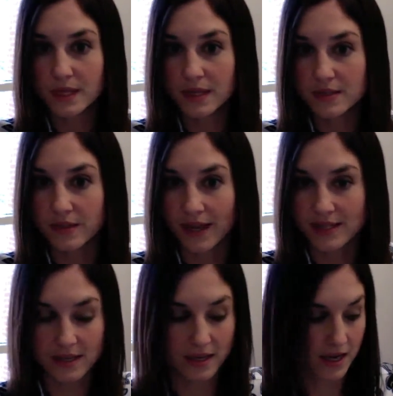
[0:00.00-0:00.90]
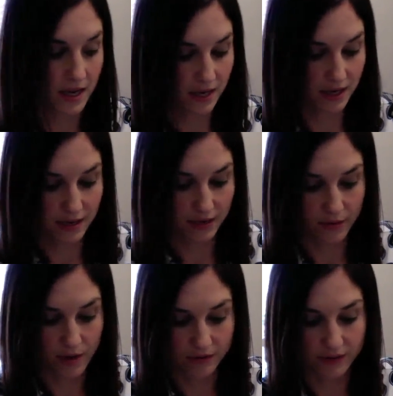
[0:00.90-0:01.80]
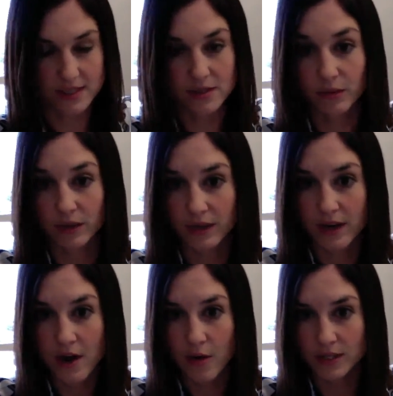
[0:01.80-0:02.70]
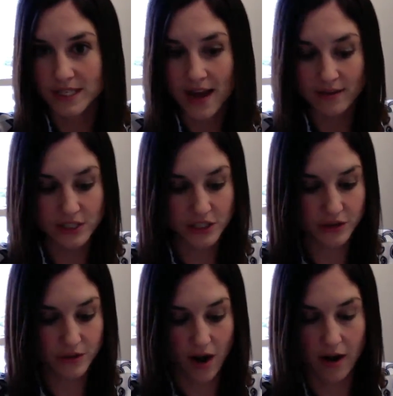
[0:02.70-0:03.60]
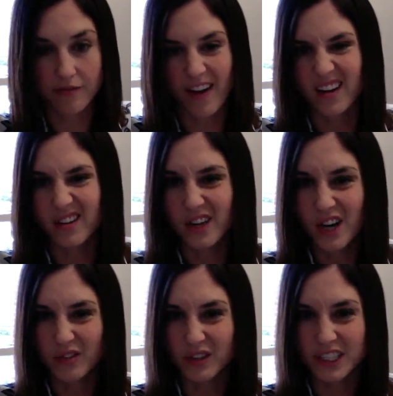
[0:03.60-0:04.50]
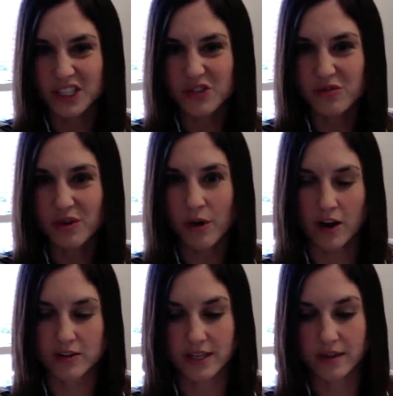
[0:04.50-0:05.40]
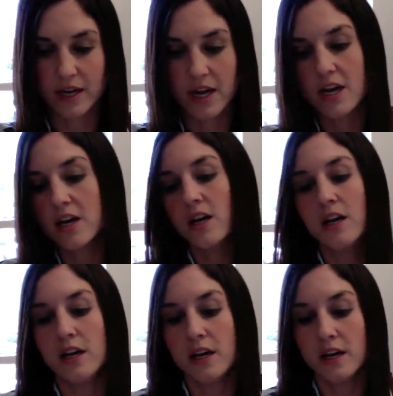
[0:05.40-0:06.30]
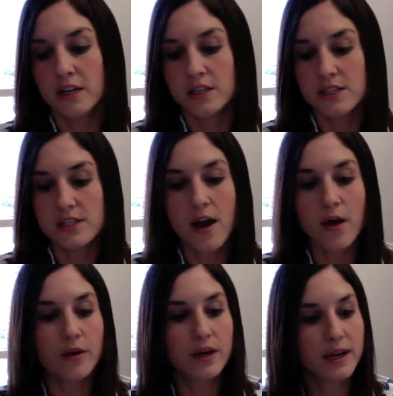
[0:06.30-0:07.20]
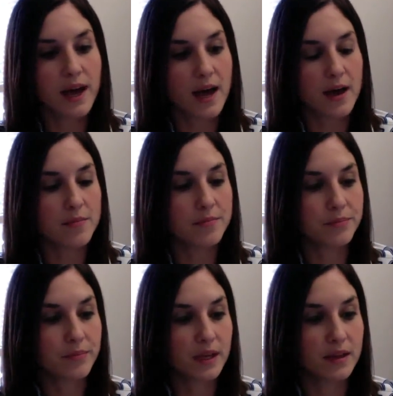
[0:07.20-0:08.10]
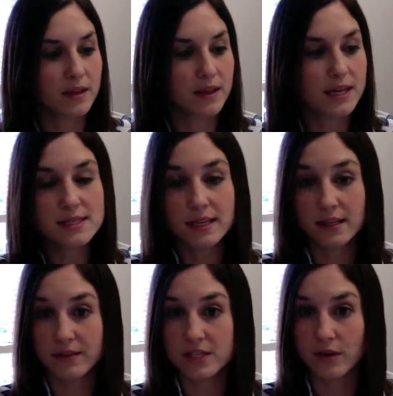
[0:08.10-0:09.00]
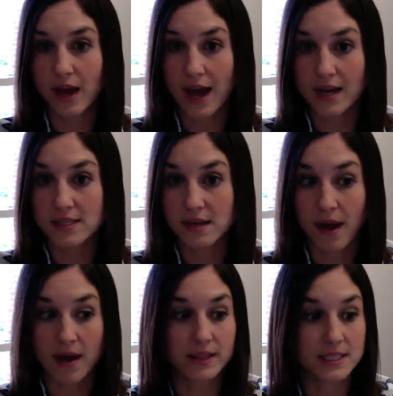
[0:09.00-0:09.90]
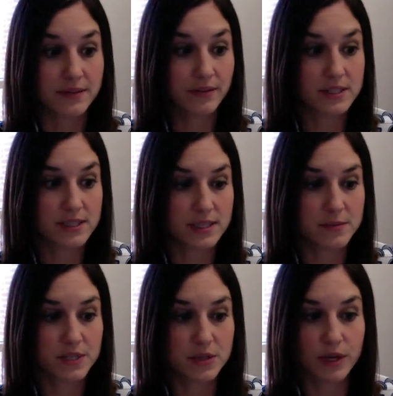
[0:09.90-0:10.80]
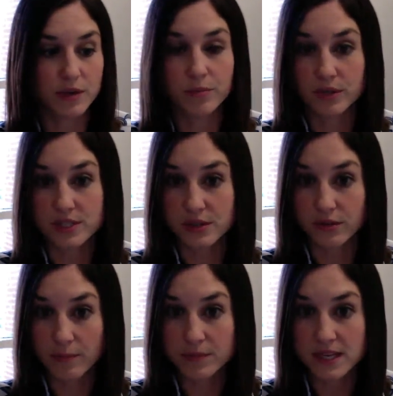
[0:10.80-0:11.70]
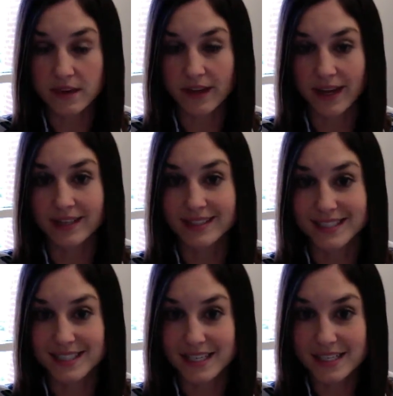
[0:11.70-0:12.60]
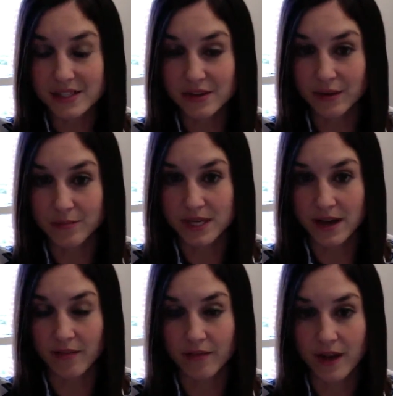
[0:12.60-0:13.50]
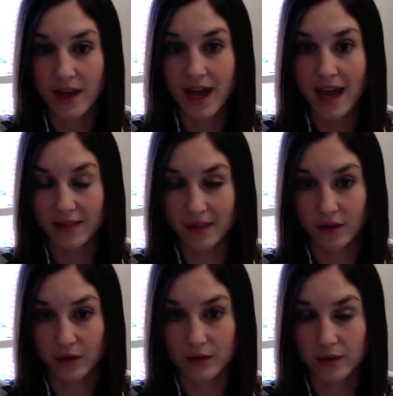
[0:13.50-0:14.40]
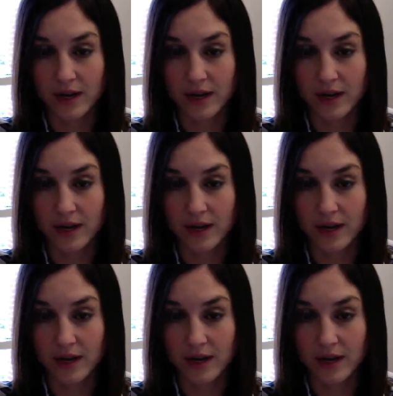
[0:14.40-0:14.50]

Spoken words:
So that's another one off the list. We're down to our final, really, 2 note cards here. So this individual asked about the differences between prescriptive and descriptive ethical